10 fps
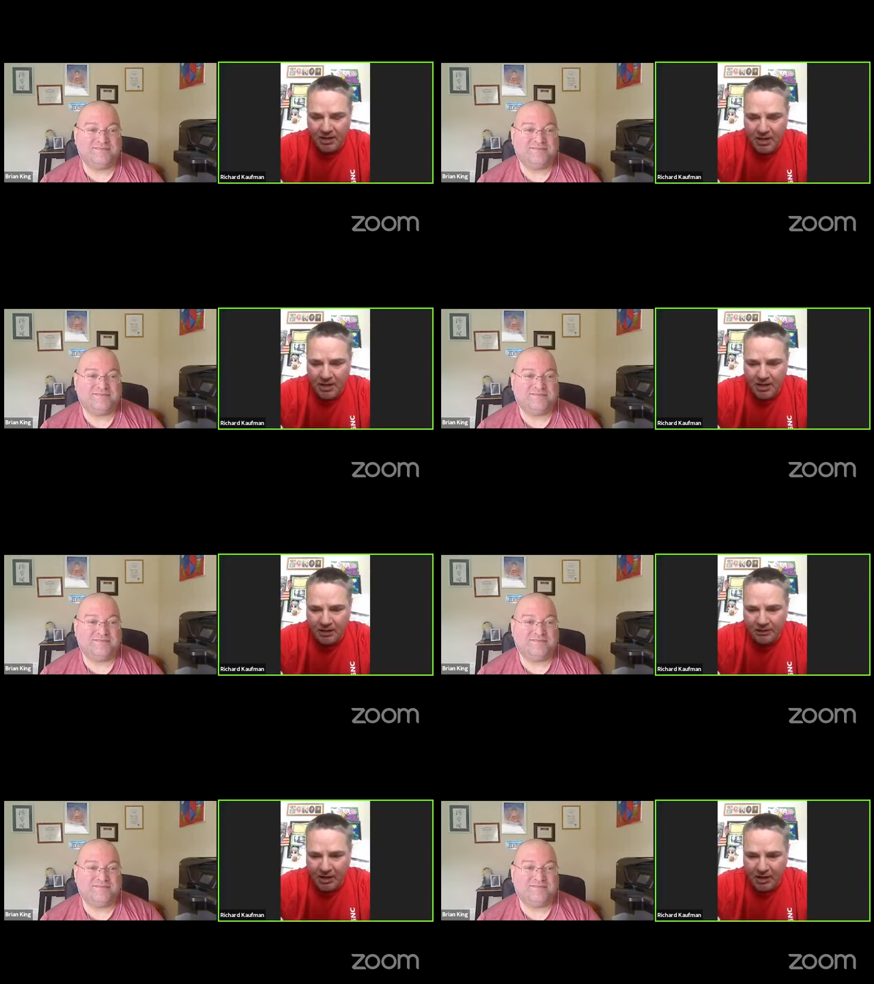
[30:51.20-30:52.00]
Speaker 1: And
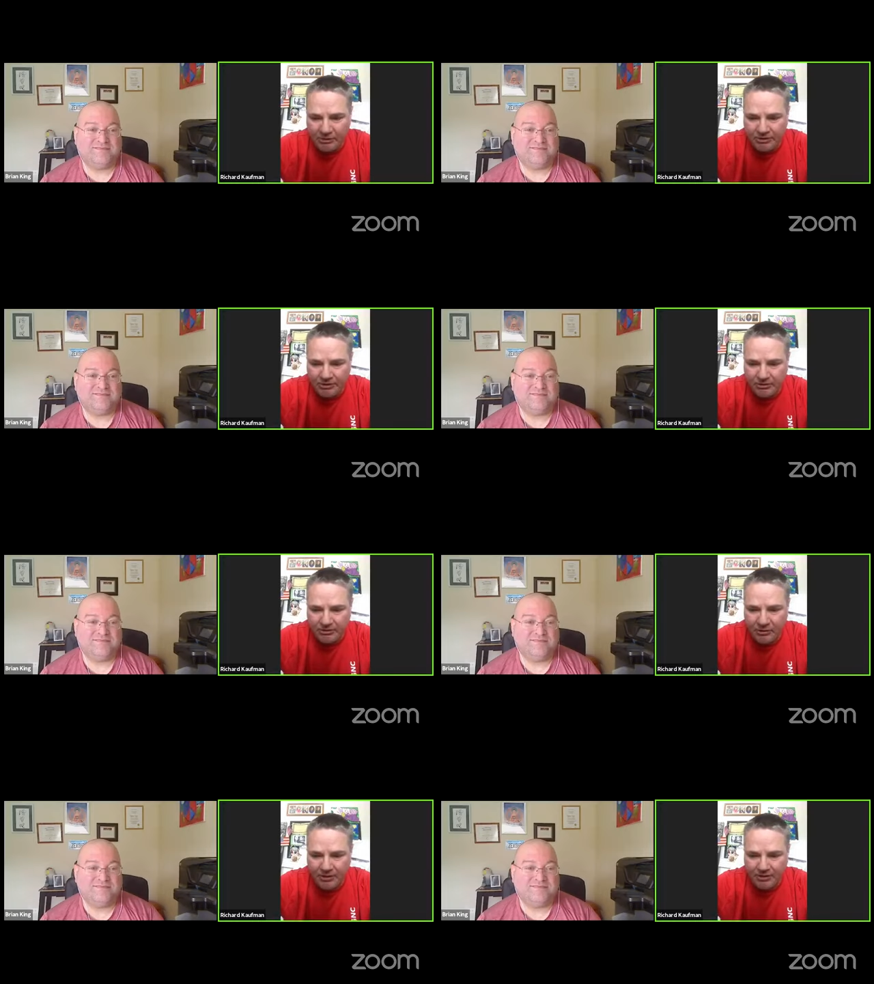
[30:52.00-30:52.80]
now it's
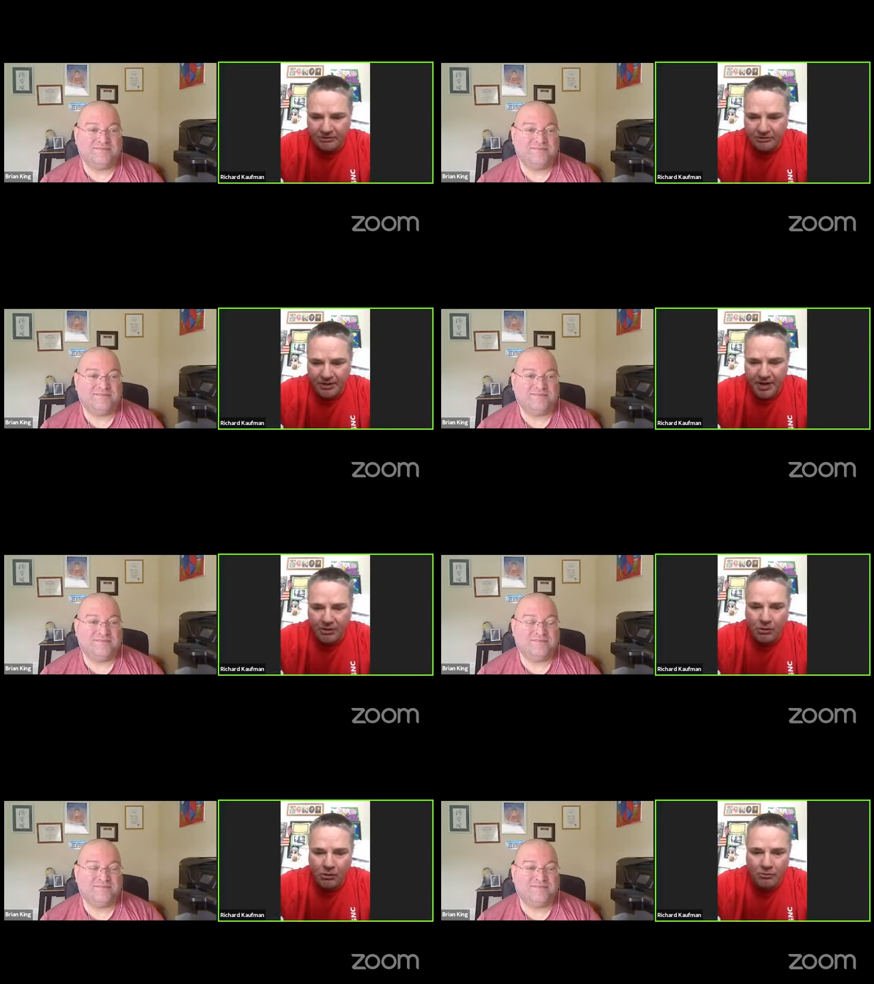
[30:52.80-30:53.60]
starting to
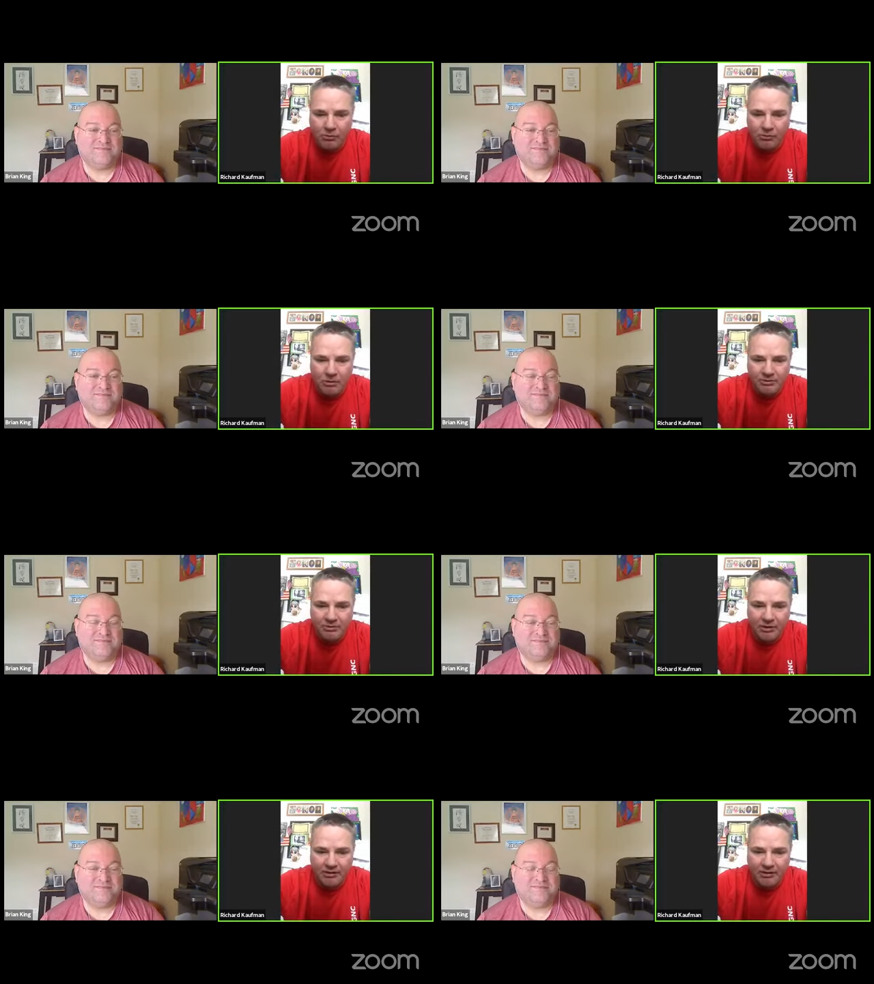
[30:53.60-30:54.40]
narrow. I'm
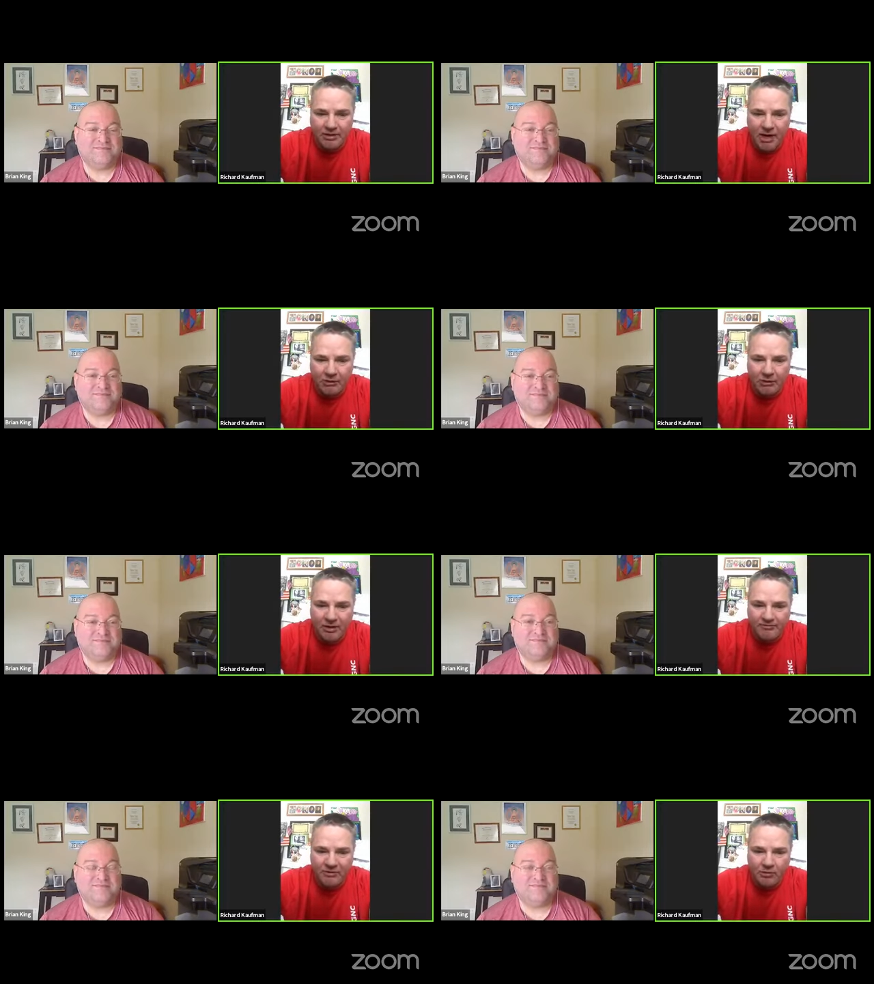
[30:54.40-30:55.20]
starting to narrow my
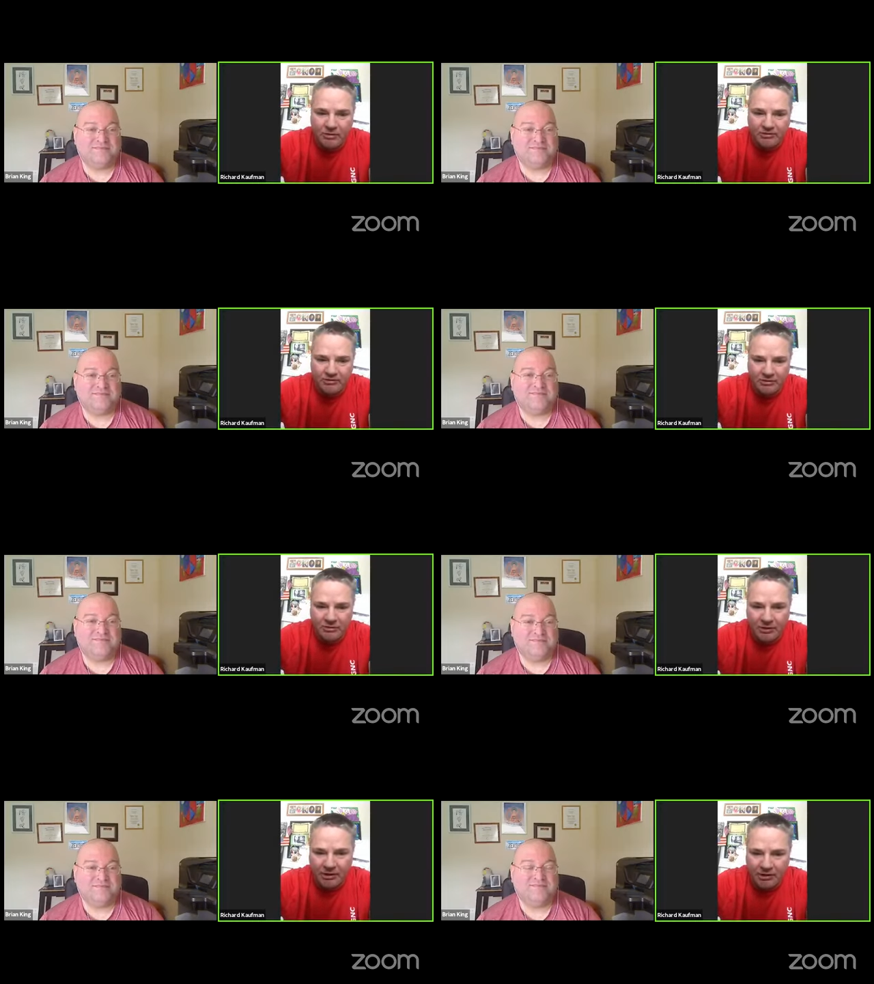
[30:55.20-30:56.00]
focus,
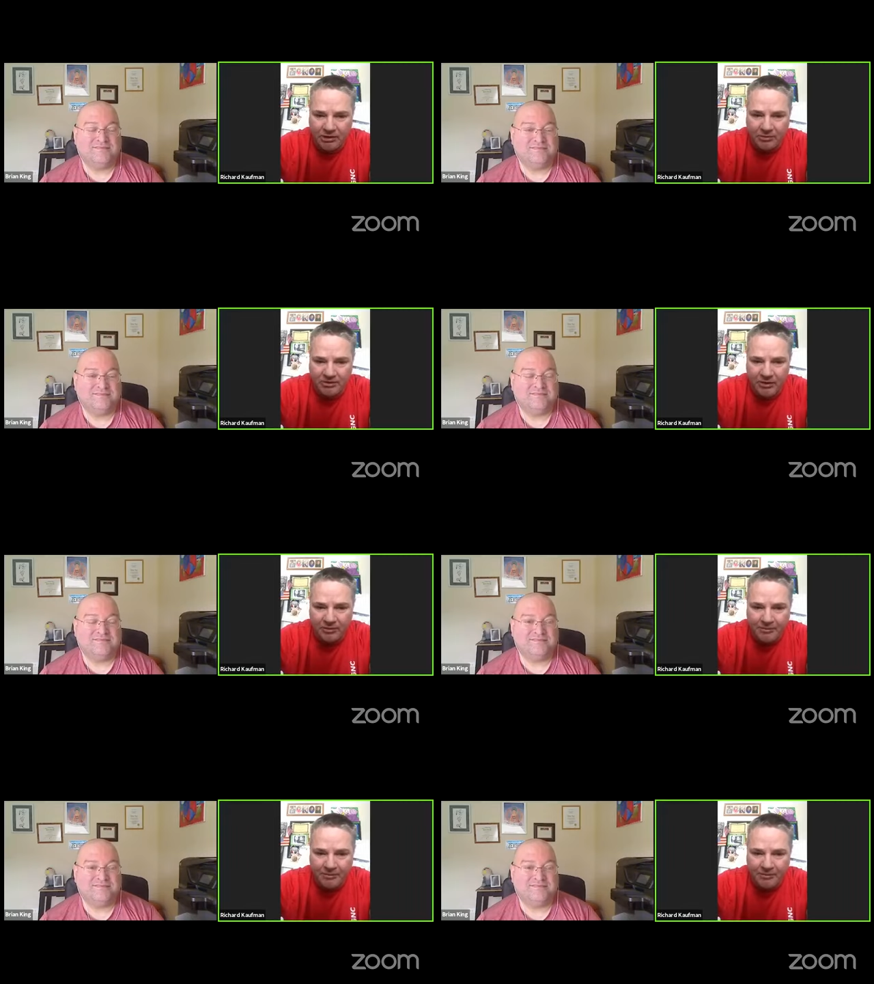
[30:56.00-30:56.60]
like you were saying.